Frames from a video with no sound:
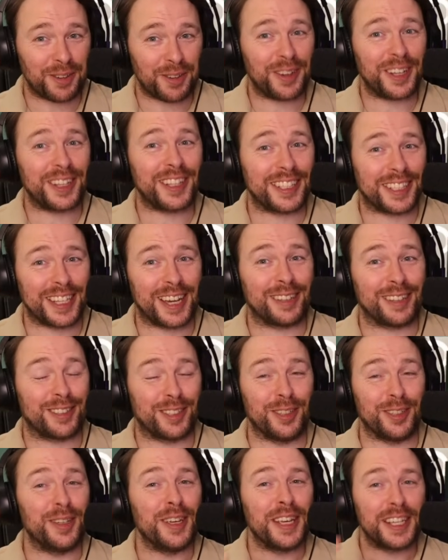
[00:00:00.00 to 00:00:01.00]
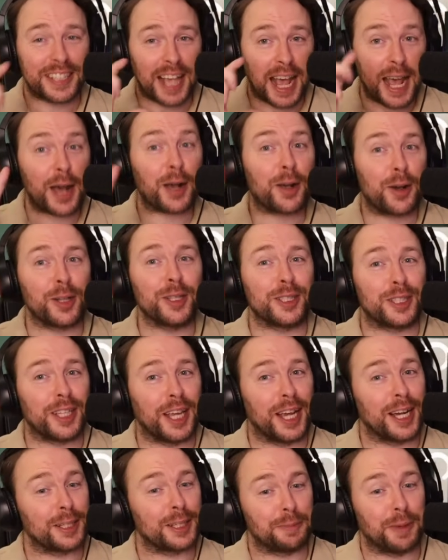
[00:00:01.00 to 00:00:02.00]
read this out to you. It's out of
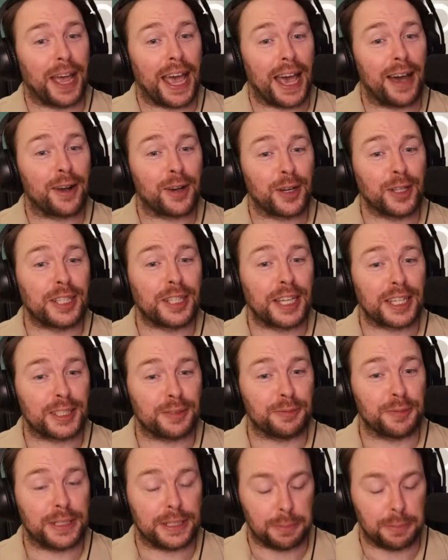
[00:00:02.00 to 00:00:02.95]
context, but out of context, it reads